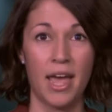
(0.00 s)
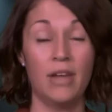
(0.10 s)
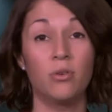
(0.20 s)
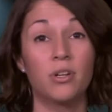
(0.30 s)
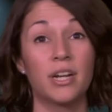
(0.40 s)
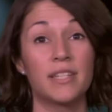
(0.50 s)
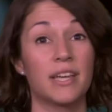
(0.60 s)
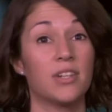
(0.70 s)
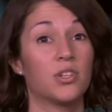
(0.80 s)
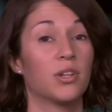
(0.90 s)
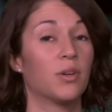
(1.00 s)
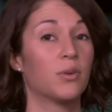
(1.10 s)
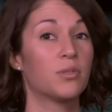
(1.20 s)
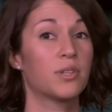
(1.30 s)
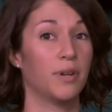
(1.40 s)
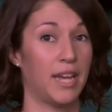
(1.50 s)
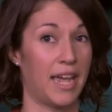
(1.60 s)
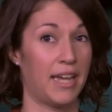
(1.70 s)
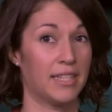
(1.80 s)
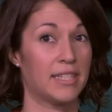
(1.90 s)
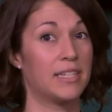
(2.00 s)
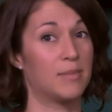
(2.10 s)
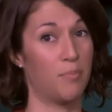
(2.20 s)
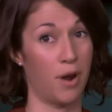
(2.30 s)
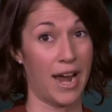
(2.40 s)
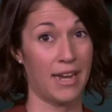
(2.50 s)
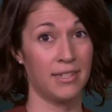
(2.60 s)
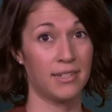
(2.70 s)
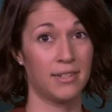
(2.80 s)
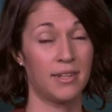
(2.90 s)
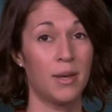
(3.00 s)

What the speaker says: an organisation can also enhance its brand,